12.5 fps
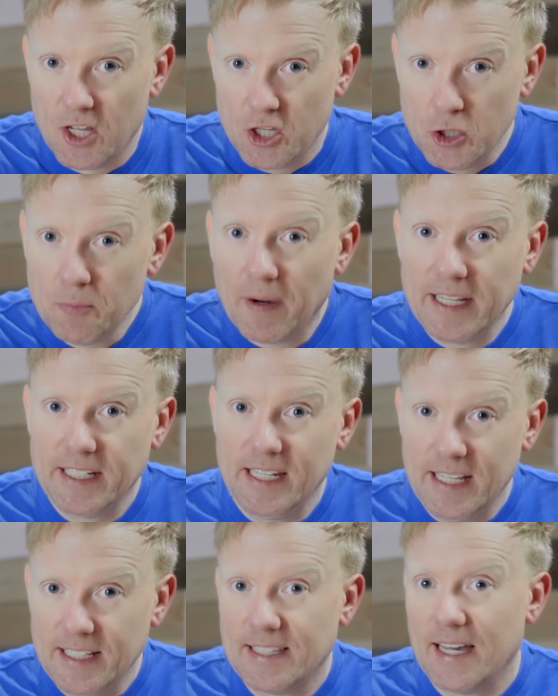You might
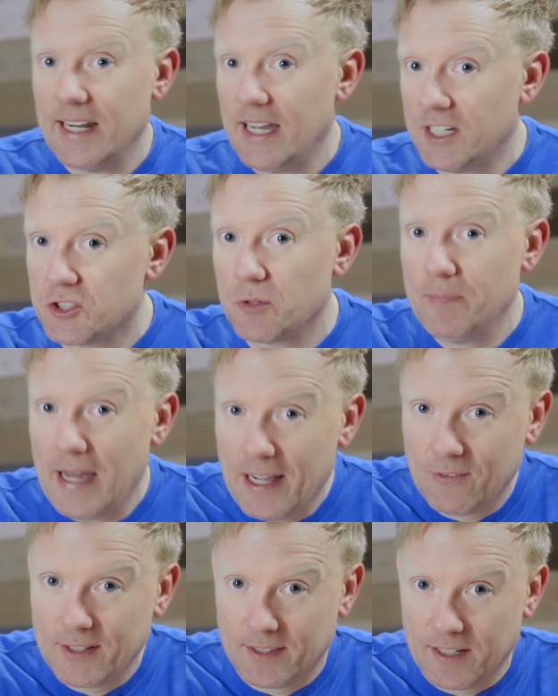need that extra
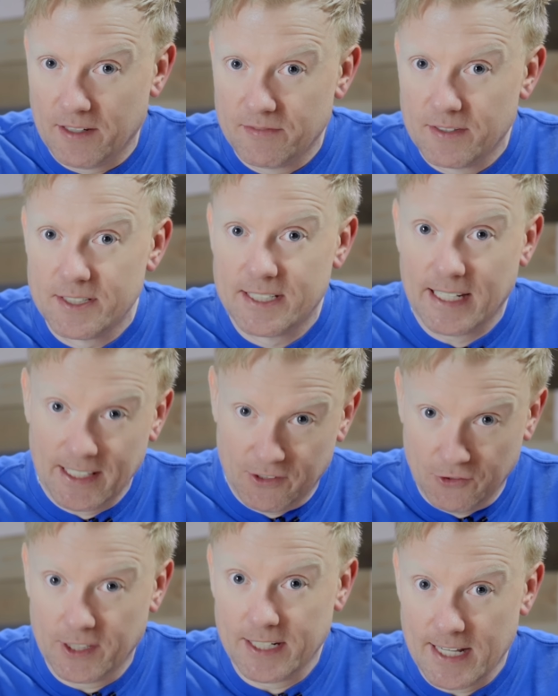battery life to get
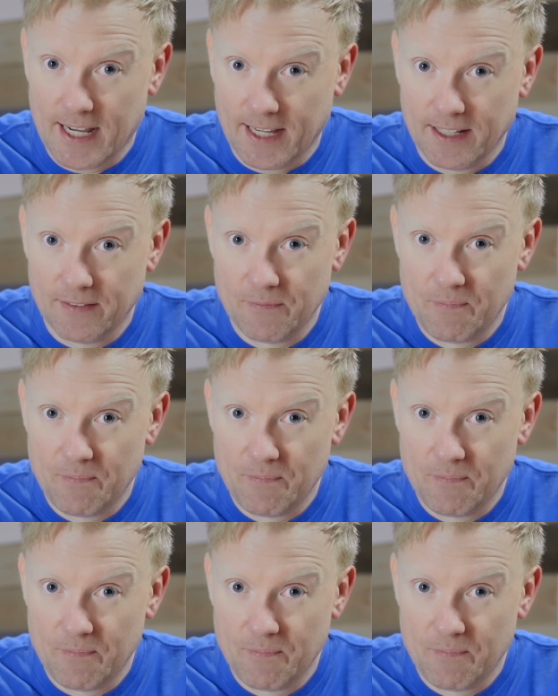through the day.